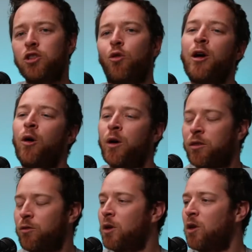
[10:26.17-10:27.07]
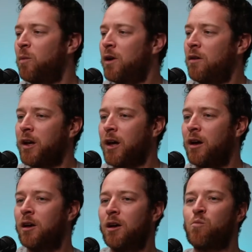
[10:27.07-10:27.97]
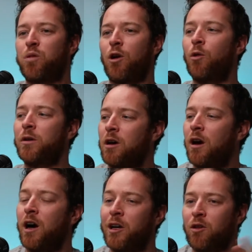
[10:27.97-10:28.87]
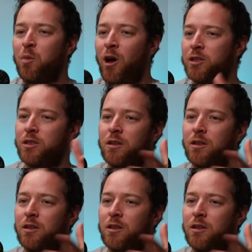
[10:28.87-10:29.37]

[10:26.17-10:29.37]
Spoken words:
be going through a little bit of like a pro and con or a positive